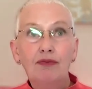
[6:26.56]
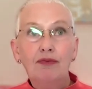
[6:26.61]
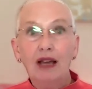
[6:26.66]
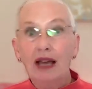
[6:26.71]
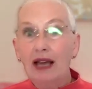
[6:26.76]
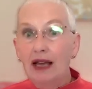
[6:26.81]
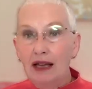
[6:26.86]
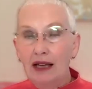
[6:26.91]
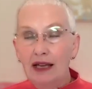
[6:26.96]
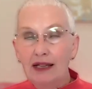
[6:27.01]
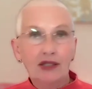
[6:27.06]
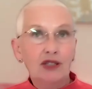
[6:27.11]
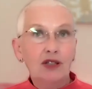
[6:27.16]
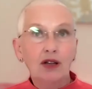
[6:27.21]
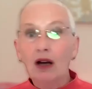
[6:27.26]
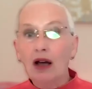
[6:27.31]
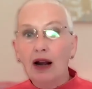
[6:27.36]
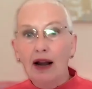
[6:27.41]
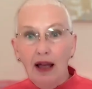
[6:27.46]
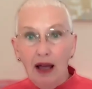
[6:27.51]
it's not
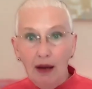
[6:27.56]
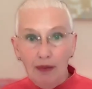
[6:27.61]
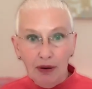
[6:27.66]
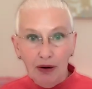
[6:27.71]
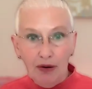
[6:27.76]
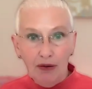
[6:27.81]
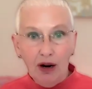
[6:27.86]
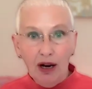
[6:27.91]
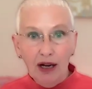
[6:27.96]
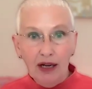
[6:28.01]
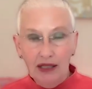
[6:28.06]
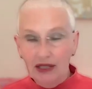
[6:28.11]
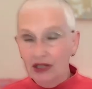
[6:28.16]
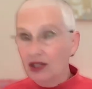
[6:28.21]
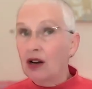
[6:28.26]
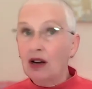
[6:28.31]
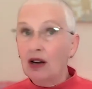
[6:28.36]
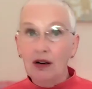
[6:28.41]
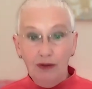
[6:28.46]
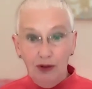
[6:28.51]
going to happen, right? It's
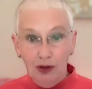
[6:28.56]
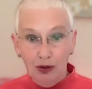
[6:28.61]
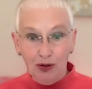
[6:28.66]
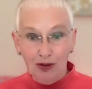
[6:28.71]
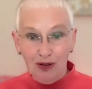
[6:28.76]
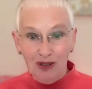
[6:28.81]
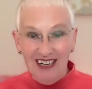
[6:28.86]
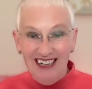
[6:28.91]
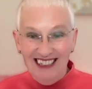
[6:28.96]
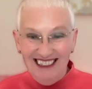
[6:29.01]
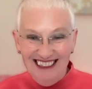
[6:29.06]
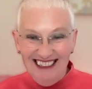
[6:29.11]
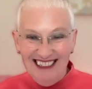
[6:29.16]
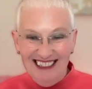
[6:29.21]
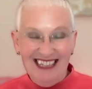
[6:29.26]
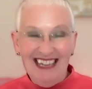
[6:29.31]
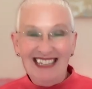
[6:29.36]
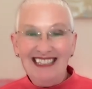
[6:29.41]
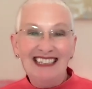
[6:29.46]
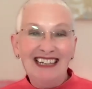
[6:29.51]
not going to feel good.
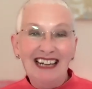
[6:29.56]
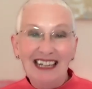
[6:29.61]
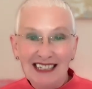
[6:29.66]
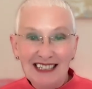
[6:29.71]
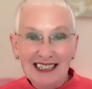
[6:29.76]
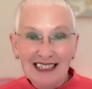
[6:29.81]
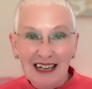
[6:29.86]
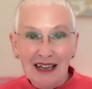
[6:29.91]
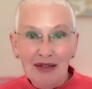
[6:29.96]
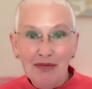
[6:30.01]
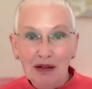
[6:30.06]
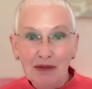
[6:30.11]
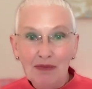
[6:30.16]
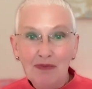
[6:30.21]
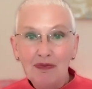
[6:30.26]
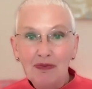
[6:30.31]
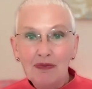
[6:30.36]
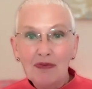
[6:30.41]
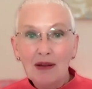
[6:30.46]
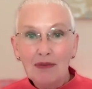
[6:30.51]
That's an understatement.
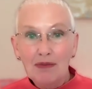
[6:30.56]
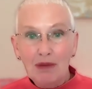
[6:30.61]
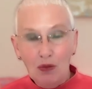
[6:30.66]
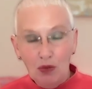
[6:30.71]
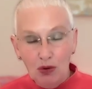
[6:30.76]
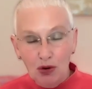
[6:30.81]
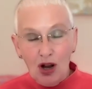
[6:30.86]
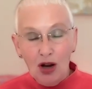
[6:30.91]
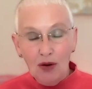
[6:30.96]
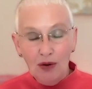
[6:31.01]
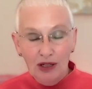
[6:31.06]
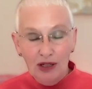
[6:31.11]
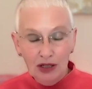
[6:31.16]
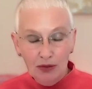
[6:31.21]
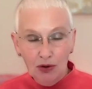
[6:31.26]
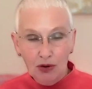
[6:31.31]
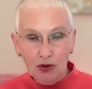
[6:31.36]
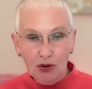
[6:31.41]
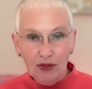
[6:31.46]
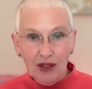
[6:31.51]
But we'll go into
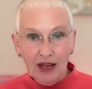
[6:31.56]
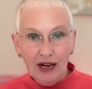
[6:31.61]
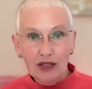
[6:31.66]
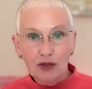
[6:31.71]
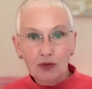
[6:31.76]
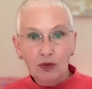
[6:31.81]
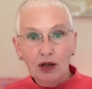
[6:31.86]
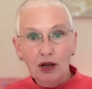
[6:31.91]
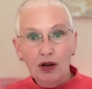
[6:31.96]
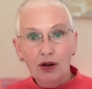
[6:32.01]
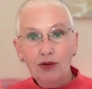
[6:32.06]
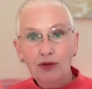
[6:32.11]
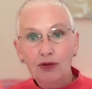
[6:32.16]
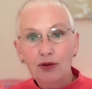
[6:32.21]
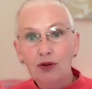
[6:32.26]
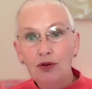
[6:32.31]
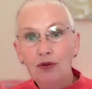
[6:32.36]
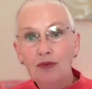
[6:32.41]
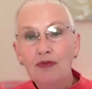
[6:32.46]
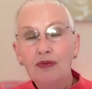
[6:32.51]
more of that as we go
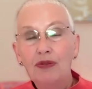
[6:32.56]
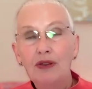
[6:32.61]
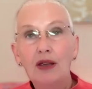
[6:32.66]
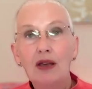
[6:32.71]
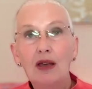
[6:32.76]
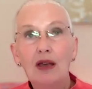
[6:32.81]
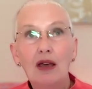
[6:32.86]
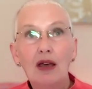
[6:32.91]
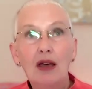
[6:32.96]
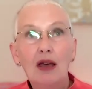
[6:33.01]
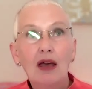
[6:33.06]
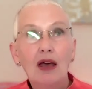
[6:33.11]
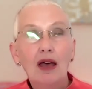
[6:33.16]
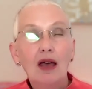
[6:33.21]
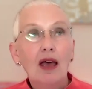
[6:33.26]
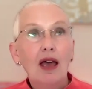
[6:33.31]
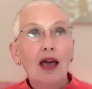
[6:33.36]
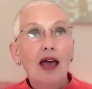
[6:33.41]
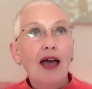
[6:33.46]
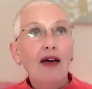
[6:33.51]
through.
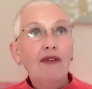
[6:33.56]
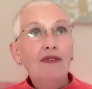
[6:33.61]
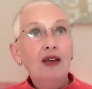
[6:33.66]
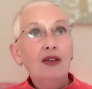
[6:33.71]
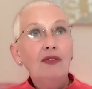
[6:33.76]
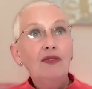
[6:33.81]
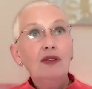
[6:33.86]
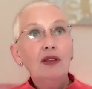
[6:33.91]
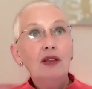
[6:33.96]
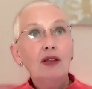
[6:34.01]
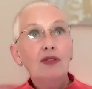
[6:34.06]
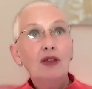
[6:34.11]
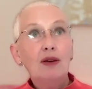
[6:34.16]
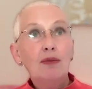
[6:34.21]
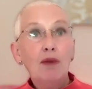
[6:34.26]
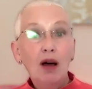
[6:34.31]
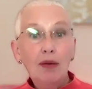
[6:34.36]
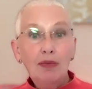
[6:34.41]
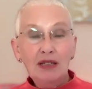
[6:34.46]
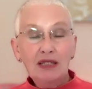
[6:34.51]
And then there
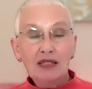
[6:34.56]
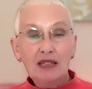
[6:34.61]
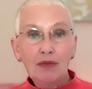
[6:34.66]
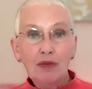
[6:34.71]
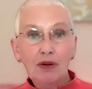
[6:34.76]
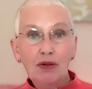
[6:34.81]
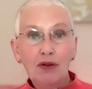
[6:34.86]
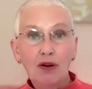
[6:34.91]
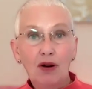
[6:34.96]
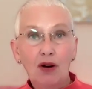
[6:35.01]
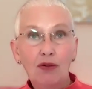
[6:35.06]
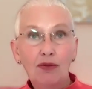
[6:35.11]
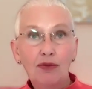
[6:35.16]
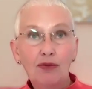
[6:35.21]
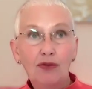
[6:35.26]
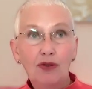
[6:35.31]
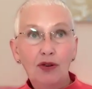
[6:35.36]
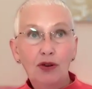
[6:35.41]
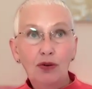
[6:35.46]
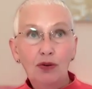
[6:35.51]
might be some
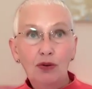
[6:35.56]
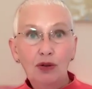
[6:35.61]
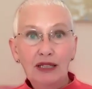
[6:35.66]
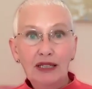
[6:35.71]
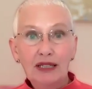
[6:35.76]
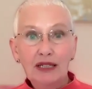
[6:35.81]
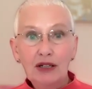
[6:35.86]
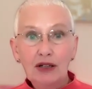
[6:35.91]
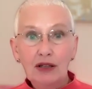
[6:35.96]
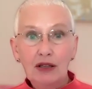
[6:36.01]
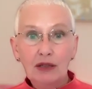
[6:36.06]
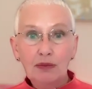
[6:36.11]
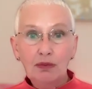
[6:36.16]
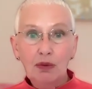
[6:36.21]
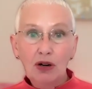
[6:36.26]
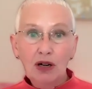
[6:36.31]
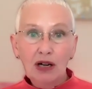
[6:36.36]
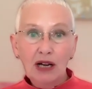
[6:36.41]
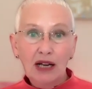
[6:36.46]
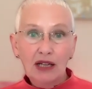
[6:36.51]
of you listening to this
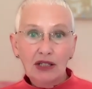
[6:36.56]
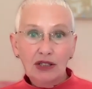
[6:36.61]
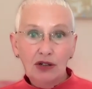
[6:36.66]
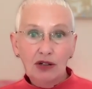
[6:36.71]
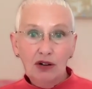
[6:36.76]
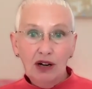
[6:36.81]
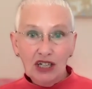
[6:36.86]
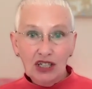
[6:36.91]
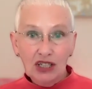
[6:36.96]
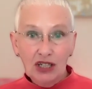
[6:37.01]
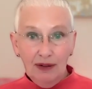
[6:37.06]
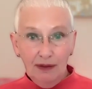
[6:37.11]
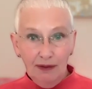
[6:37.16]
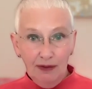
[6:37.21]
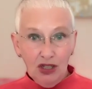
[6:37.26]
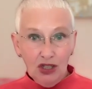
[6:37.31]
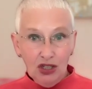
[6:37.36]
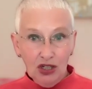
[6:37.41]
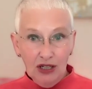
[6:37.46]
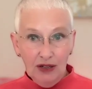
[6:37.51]
podcast who are actually
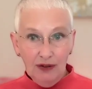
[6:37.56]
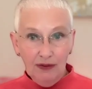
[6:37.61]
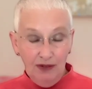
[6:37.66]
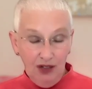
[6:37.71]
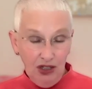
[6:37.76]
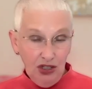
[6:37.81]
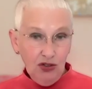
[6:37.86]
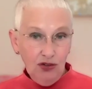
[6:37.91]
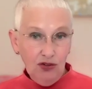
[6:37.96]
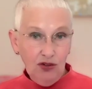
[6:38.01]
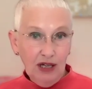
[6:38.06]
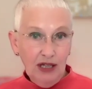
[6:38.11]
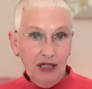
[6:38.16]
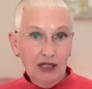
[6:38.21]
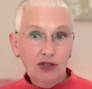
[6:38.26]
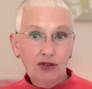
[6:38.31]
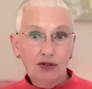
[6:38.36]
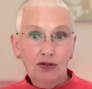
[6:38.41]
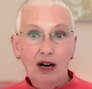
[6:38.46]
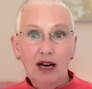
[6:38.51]

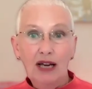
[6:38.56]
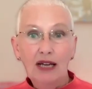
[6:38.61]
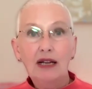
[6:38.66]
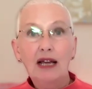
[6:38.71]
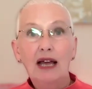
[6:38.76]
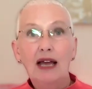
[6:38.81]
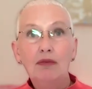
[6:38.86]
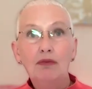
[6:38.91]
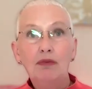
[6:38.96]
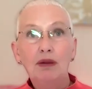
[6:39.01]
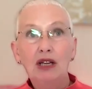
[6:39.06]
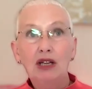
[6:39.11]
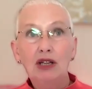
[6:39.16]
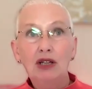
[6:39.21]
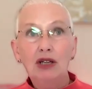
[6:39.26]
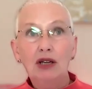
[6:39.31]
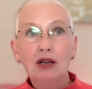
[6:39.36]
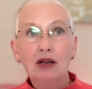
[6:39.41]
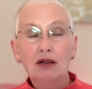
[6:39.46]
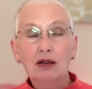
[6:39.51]
visionaries, right? And
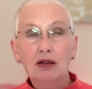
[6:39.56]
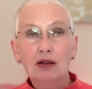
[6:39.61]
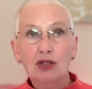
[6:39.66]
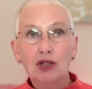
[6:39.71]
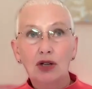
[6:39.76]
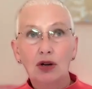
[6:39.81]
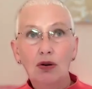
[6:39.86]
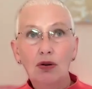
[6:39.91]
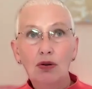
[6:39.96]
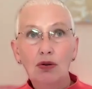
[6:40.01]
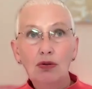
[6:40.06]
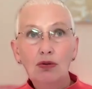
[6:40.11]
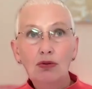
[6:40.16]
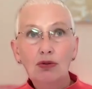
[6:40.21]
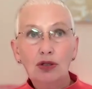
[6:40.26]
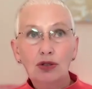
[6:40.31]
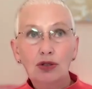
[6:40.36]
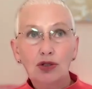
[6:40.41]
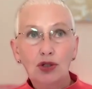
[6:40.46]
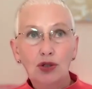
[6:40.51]
being
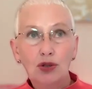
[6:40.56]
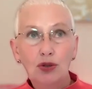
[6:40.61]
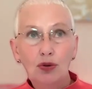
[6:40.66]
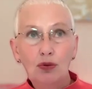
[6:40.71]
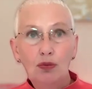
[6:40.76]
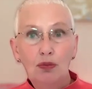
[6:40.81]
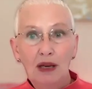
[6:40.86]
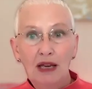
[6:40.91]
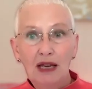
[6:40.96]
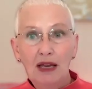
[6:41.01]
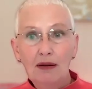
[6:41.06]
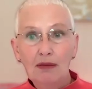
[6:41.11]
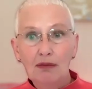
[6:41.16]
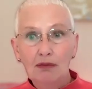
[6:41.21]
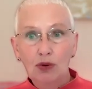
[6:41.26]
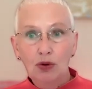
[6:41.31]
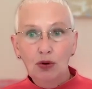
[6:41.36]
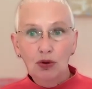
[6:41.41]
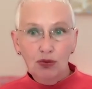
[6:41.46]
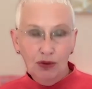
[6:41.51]
told to be
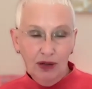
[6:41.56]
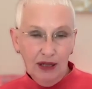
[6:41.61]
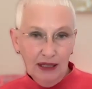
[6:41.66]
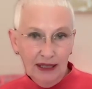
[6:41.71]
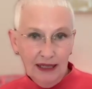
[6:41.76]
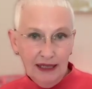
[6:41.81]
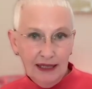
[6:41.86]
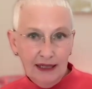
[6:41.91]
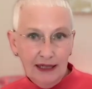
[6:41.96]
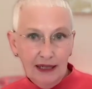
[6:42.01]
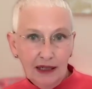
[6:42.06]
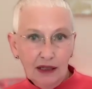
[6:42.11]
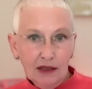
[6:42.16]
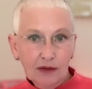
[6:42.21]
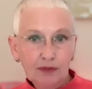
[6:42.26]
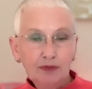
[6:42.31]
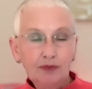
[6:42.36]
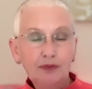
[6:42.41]
more realistic.